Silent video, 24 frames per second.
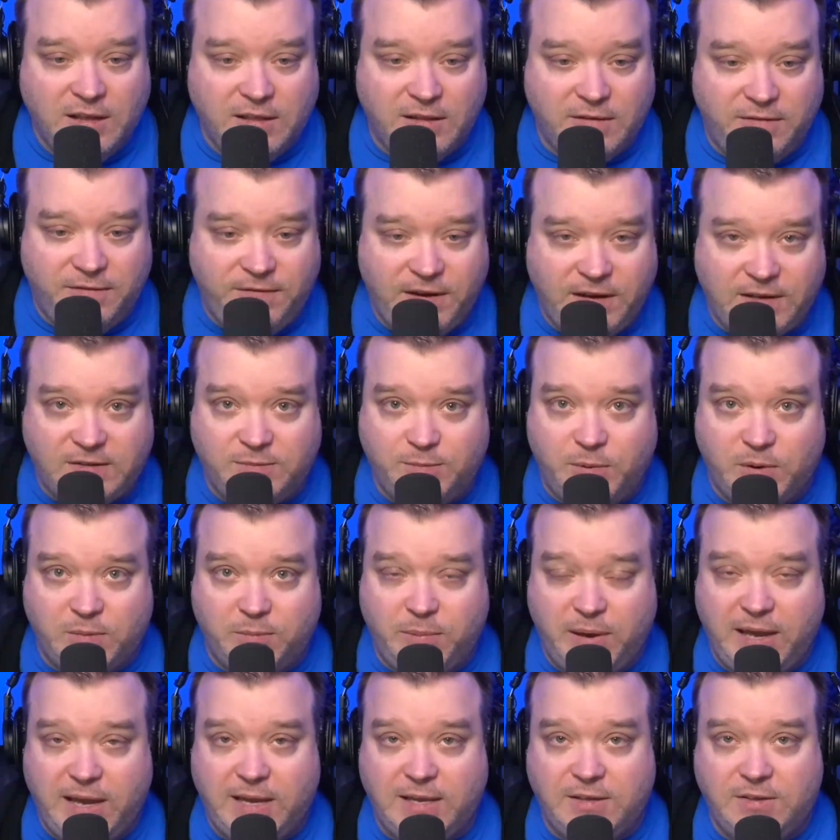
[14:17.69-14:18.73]
the facebook
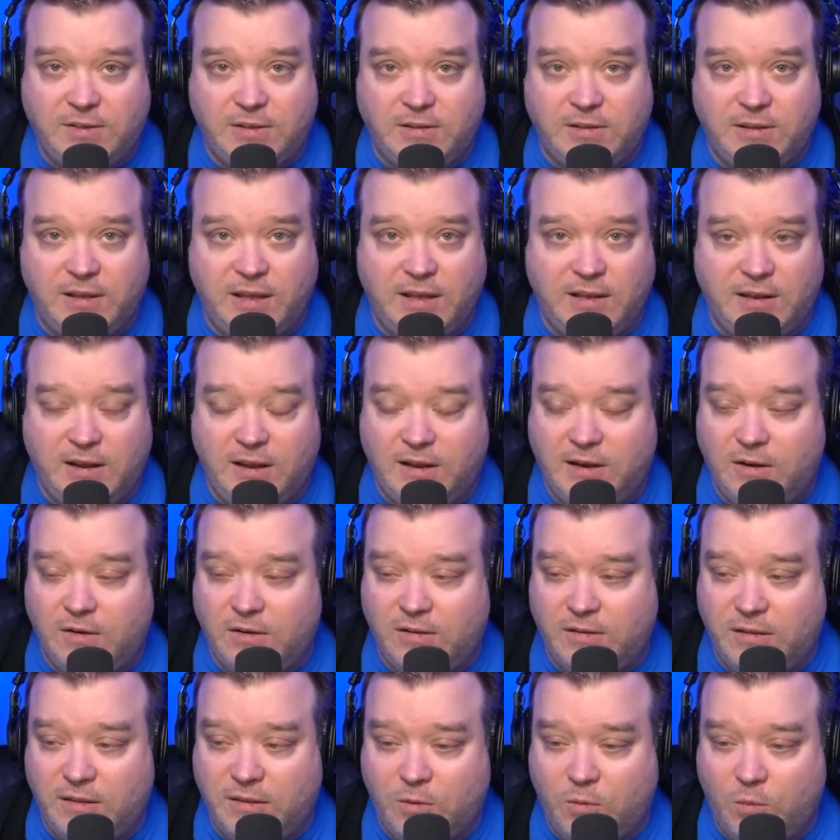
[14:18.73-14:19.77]
page and and, and
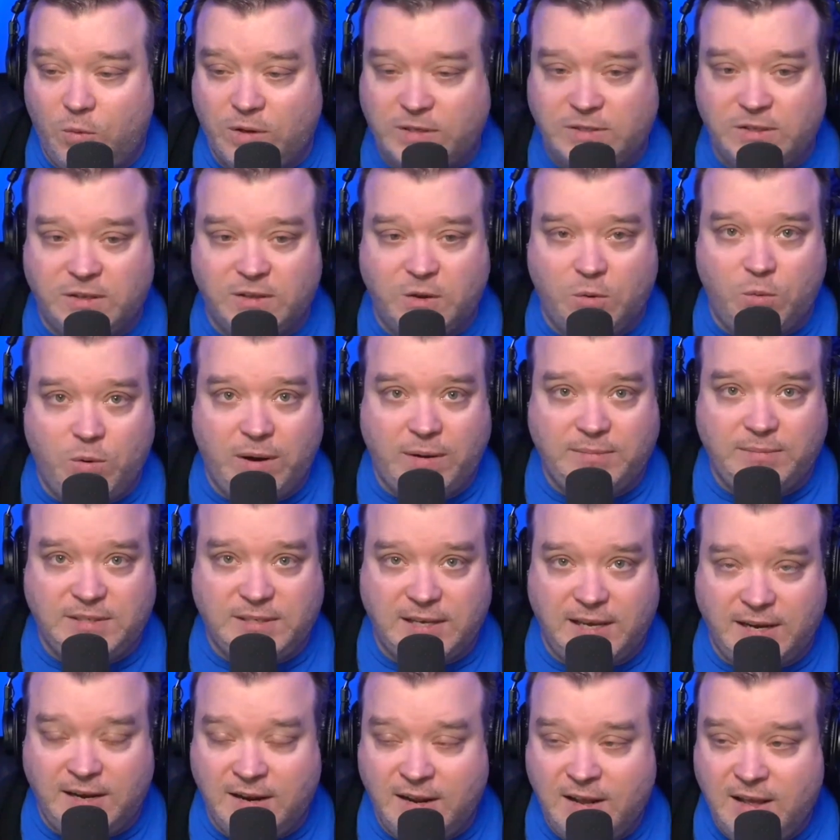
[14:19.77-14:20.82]
on the what's on the
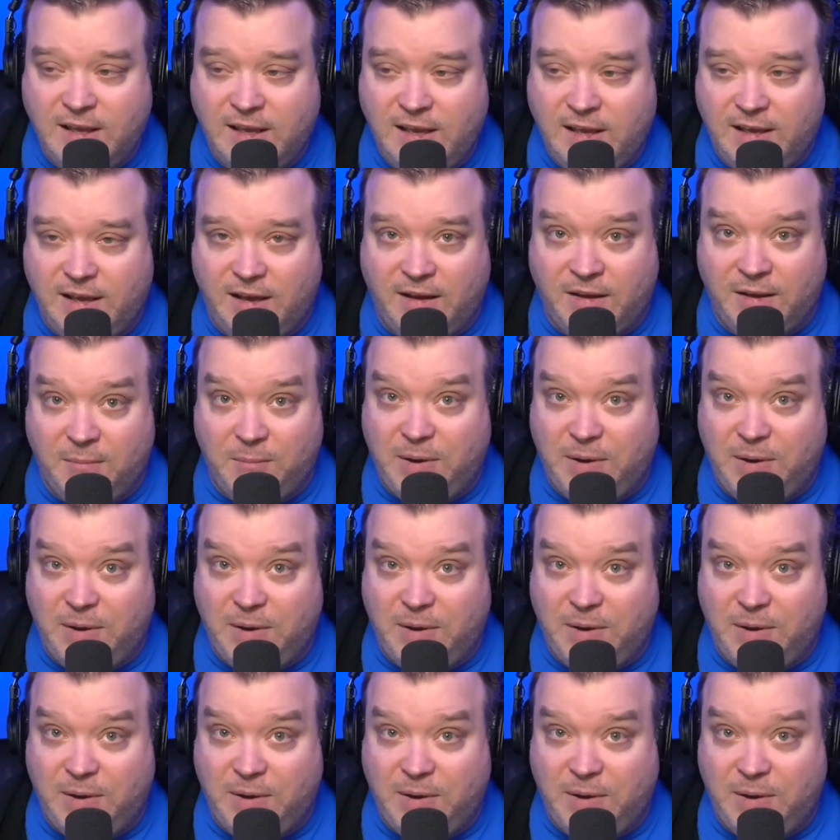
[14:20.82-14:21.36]
website uh,